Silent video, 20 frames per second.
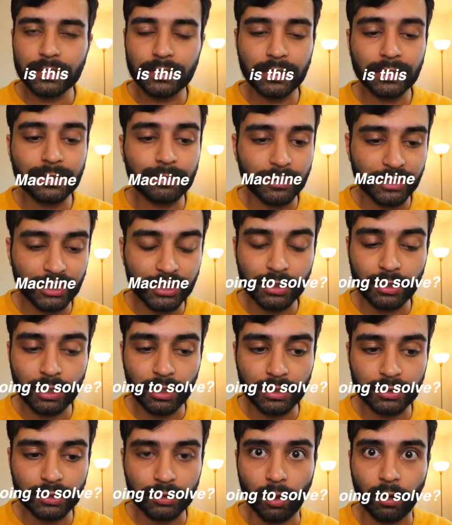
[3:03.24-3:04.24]
is this machine
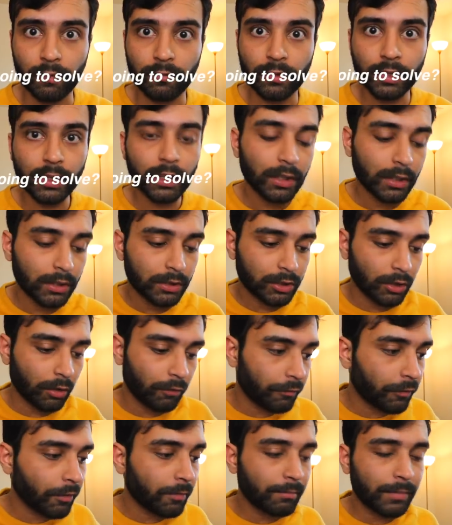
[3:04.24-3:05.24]
gonna solve? So
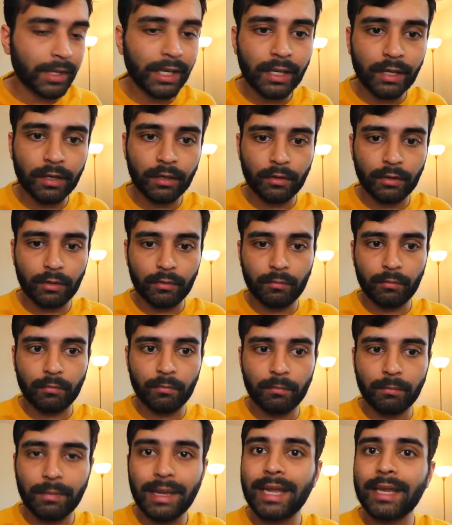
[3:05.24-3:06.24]
for me,
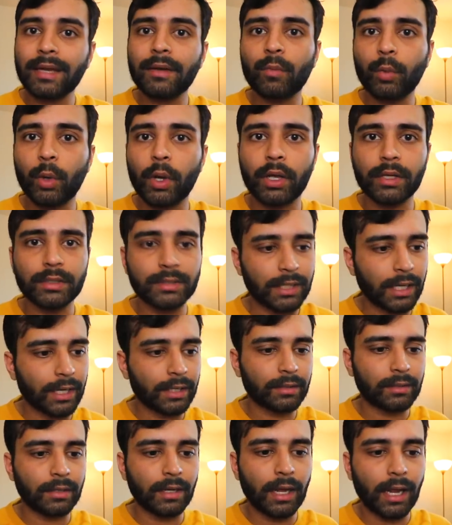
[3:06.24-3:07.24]
main was
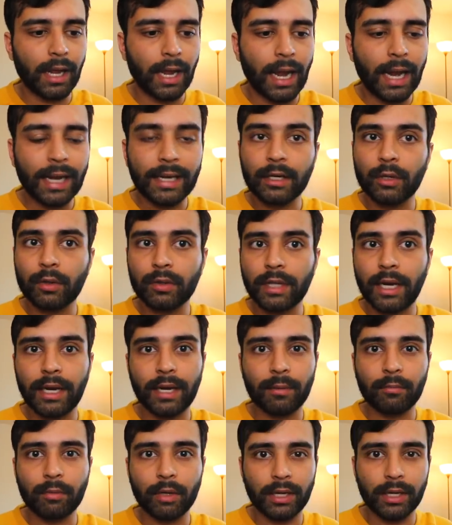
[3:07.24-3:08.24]
that I know that
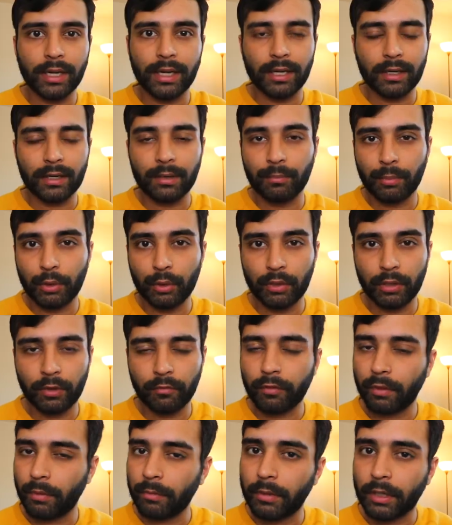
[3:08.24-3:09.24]
I'm gonna get a computer
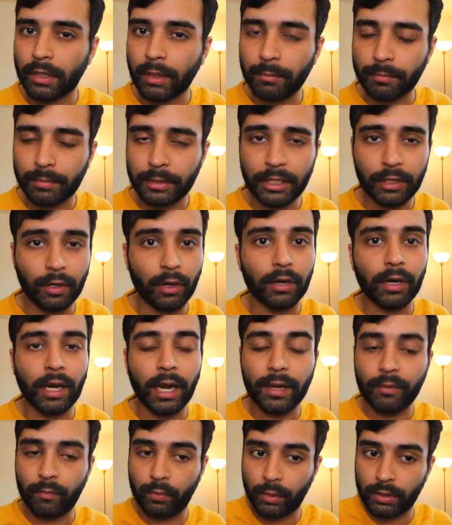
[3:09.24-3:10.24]
from the company, or
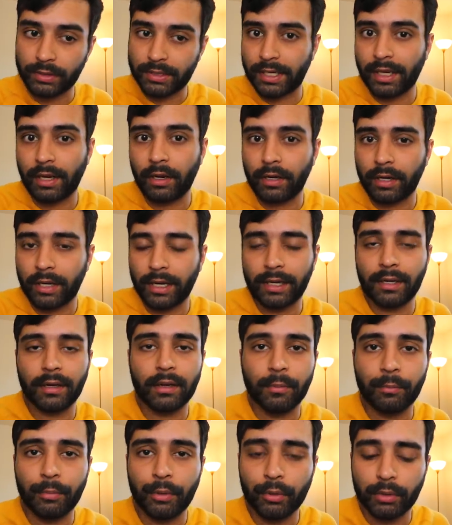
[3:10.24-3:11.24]
I was gonna get a
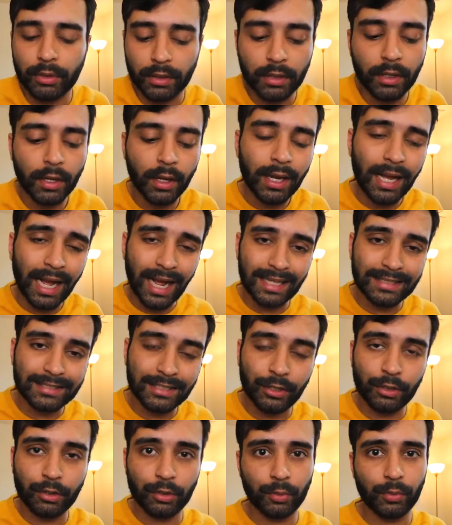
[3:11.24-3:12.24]
computer at the
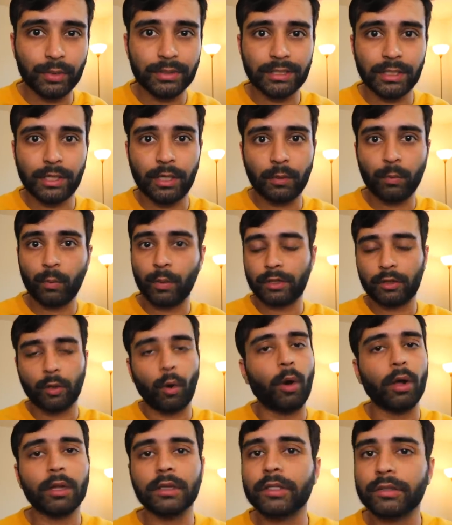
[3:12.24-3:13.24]
university with
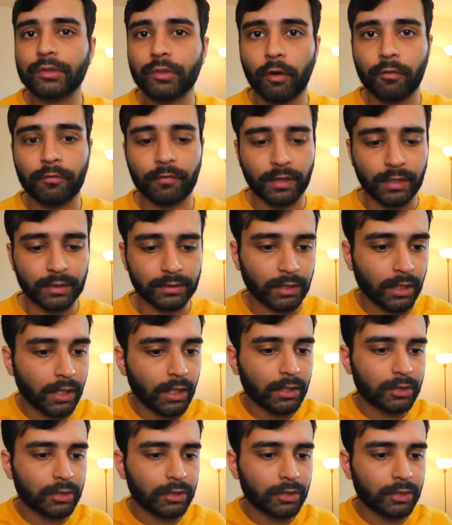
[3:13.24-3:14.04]
all the softwares.